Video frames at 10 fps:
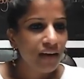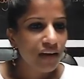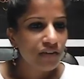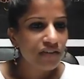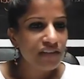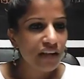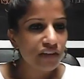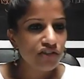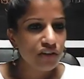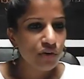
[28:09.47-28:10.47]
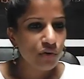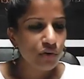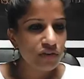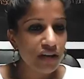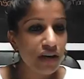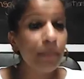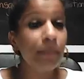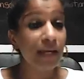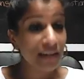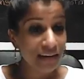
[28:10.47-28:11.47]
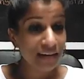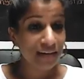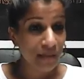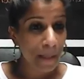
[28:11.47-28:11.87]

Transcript: Nostalgia, rosa, pink.